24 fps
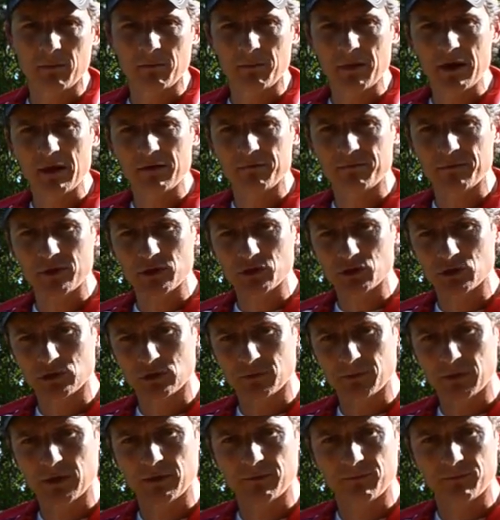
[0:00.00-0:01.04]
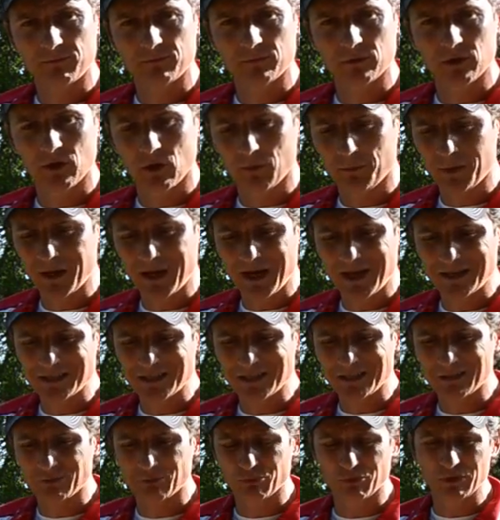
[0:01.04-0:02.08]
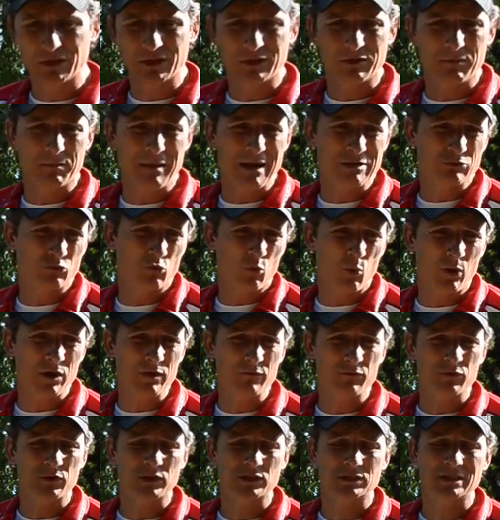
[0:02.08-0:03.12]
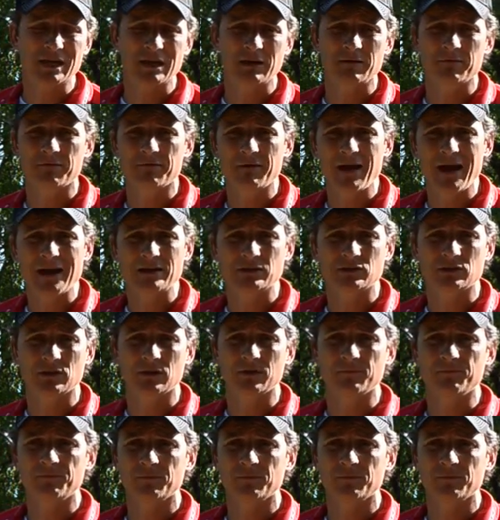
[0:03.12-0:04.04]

beneficial to me, because it's really about 20 foot a second faster.